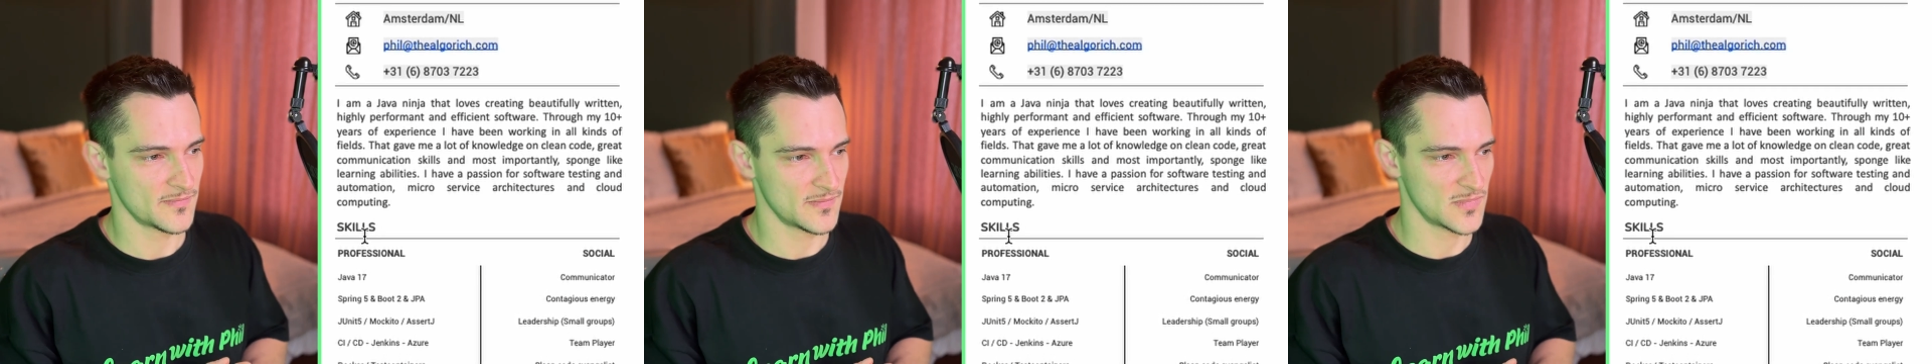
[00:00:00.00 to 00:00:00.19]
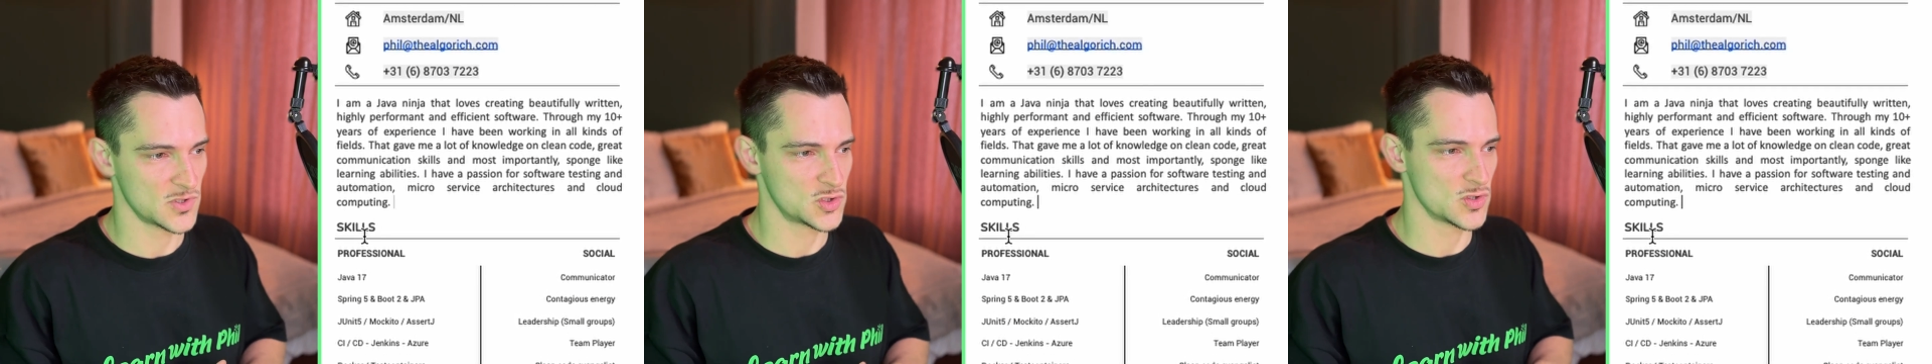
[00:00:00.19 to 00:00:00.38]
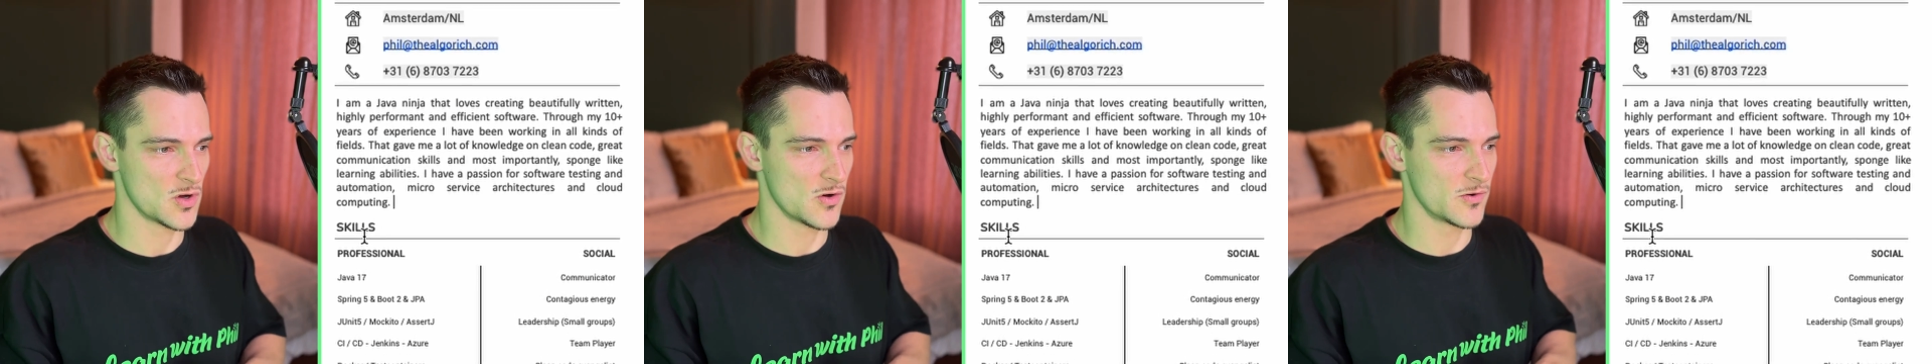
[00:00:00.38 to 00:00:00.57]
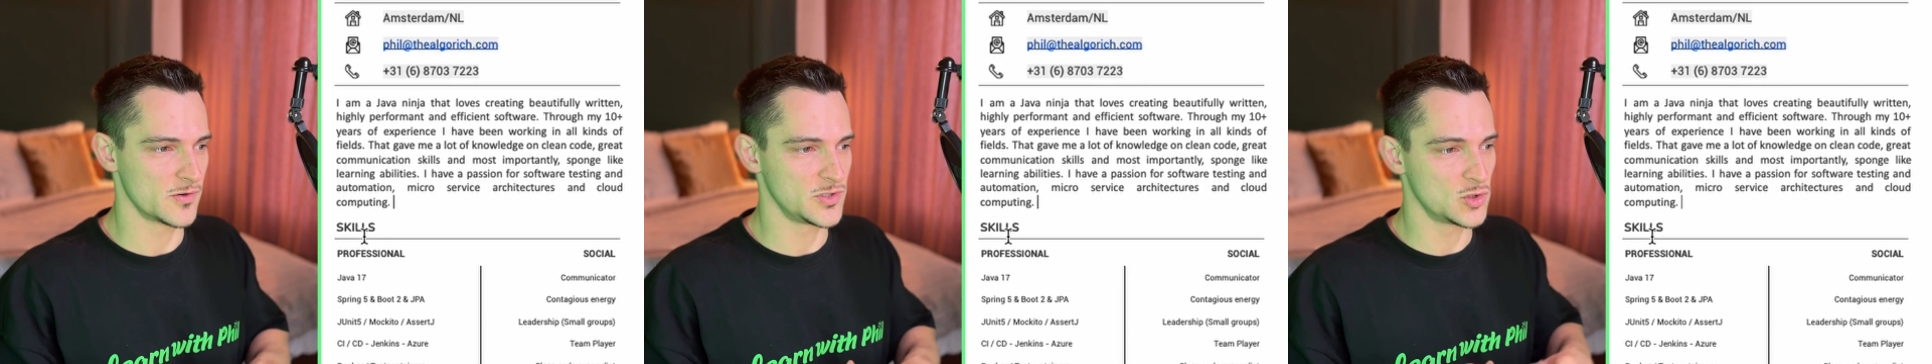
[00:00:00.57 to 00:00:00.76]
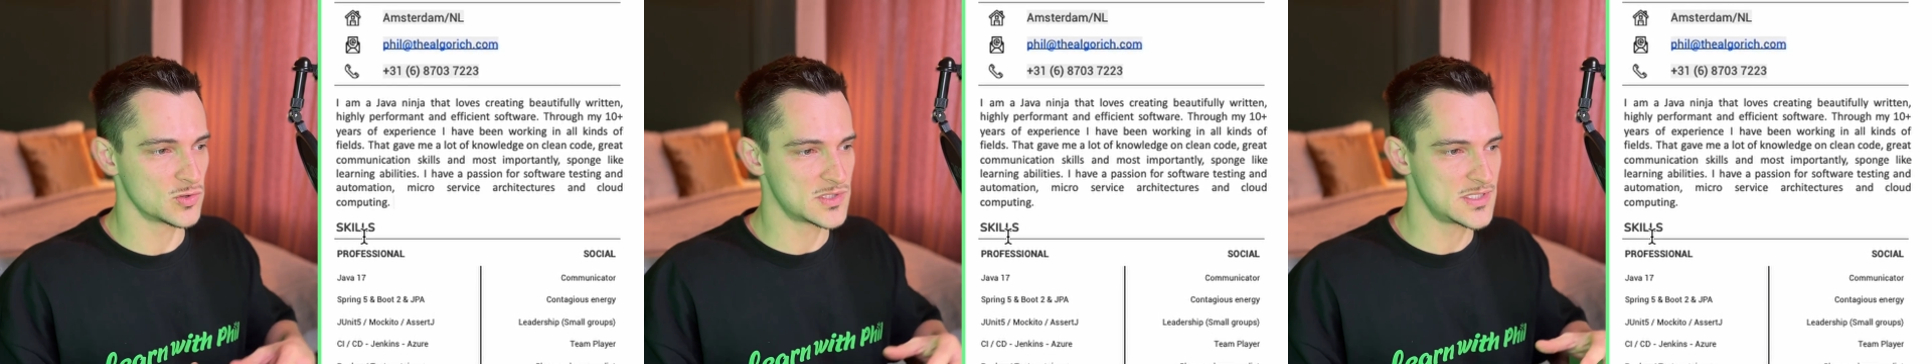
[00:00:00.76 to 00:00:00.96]
So
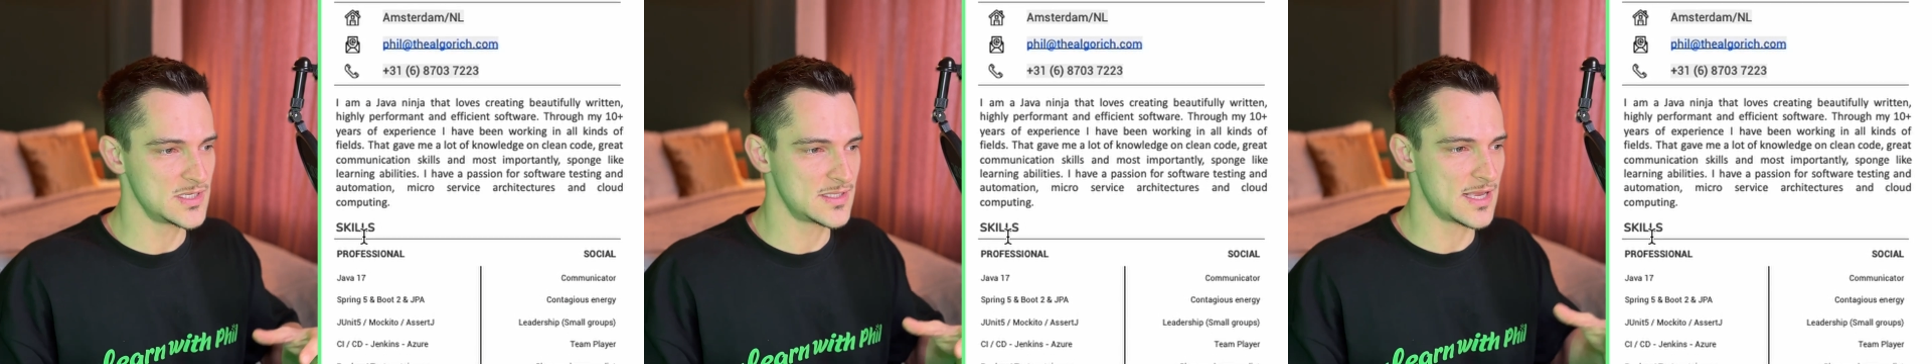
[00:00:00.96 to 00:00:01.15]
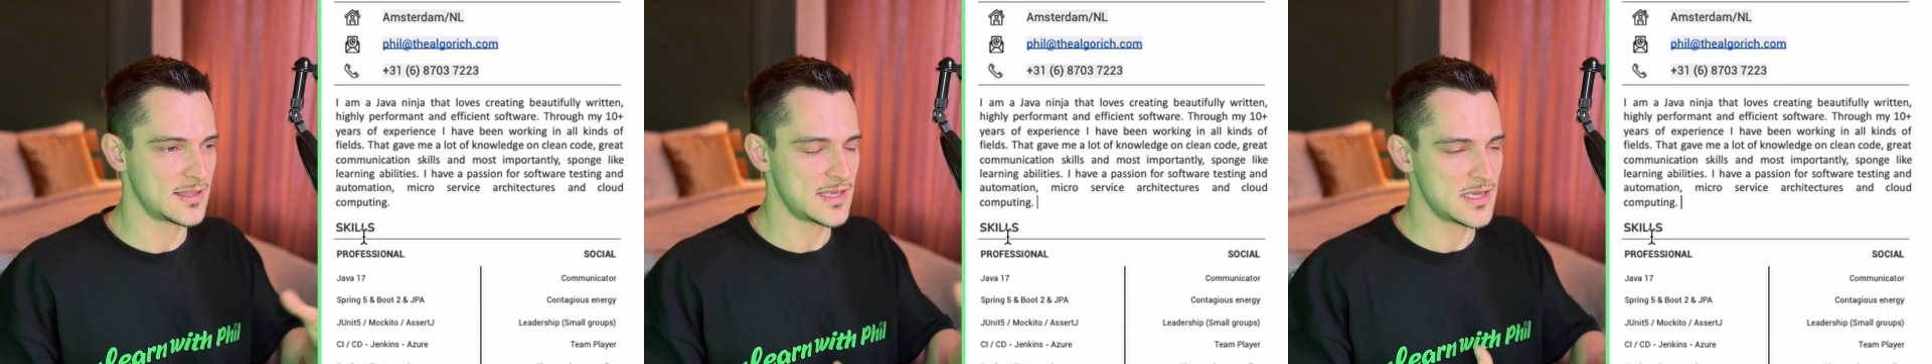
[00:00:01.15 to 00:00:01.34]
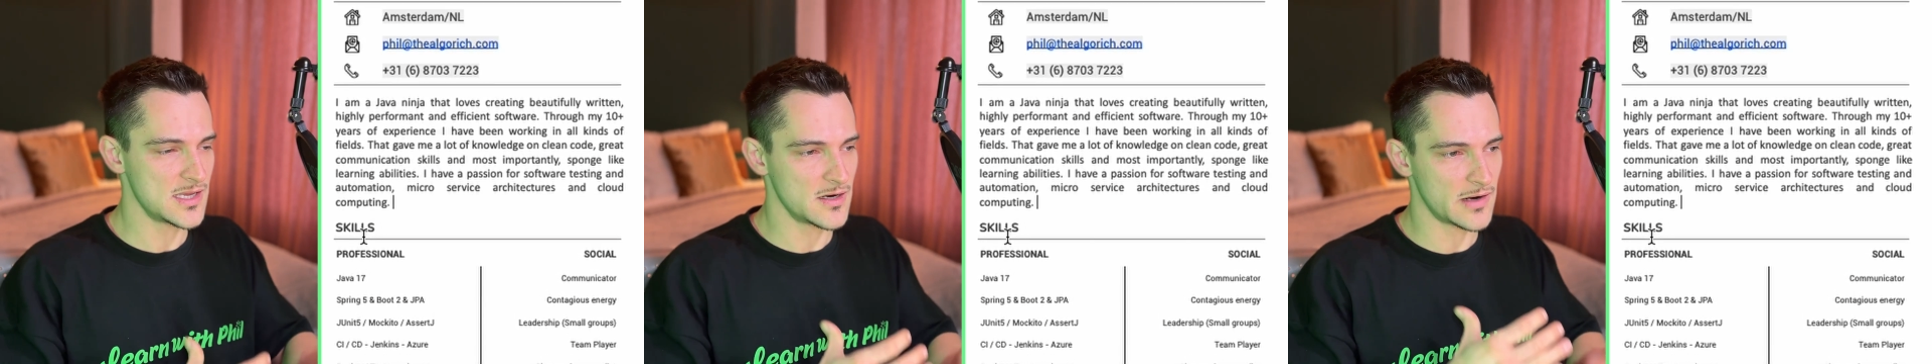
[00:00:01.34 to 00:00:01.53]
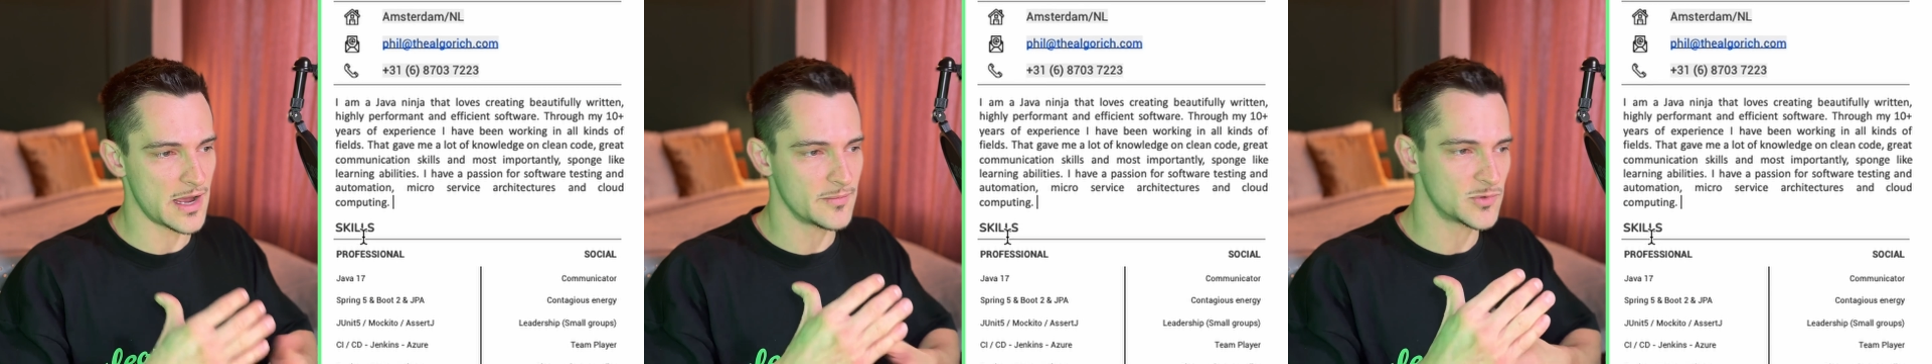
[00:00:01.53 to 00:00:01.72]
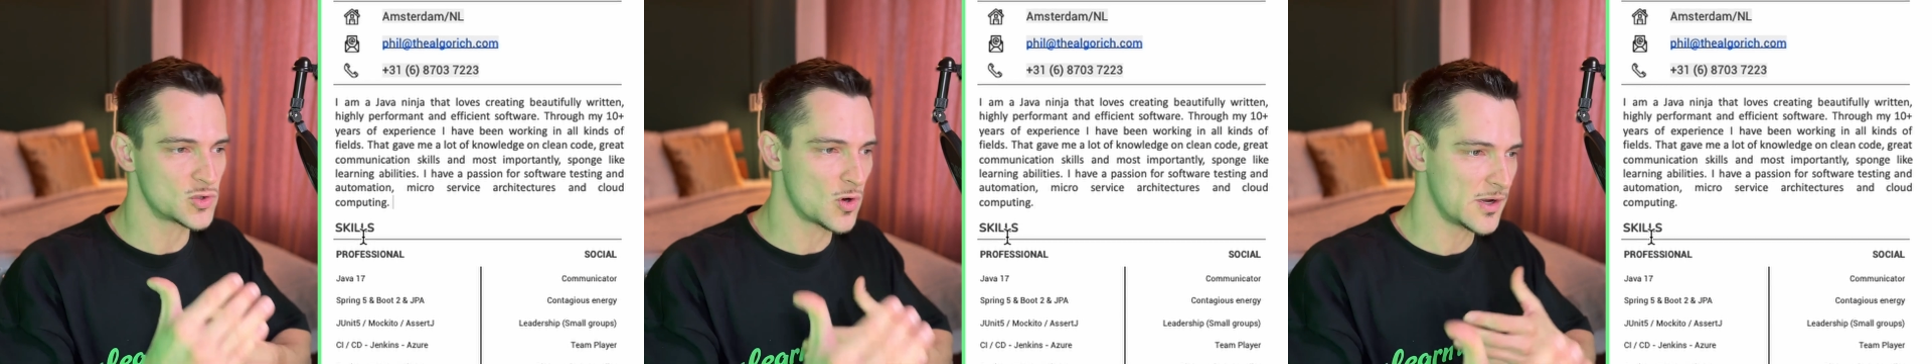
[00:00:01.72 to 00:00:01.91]
you see that here
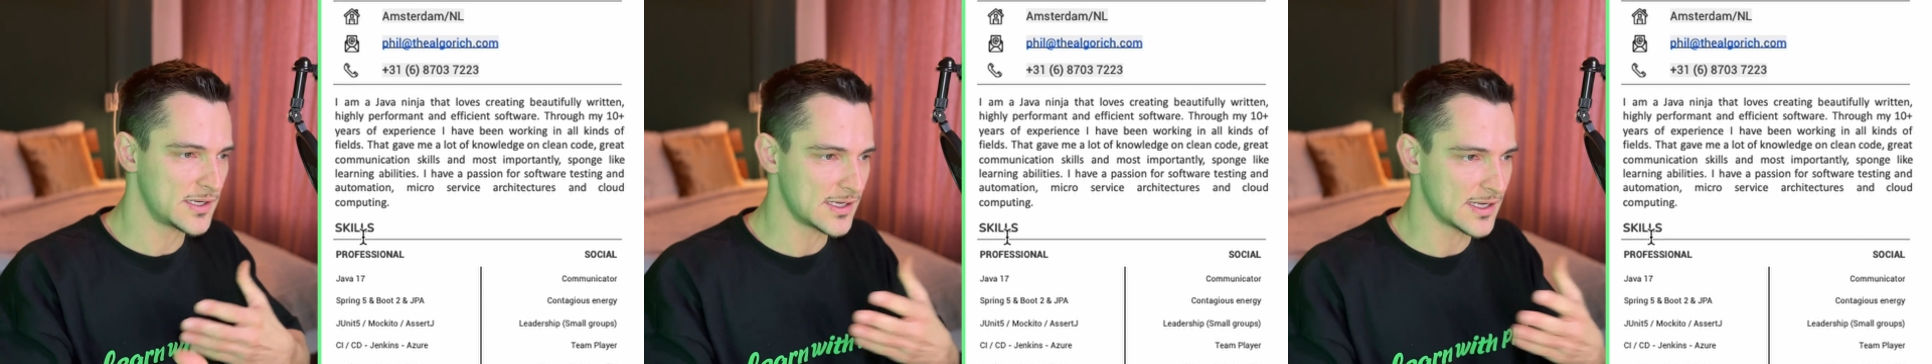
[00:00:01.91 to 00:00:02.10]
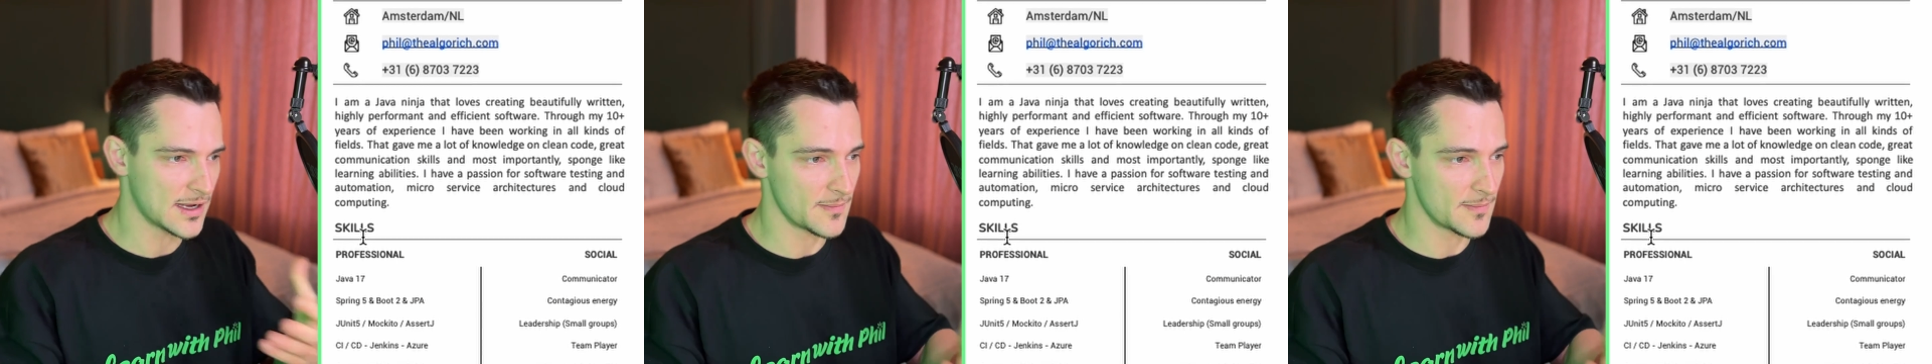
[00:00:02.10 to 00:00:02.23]
I'm talking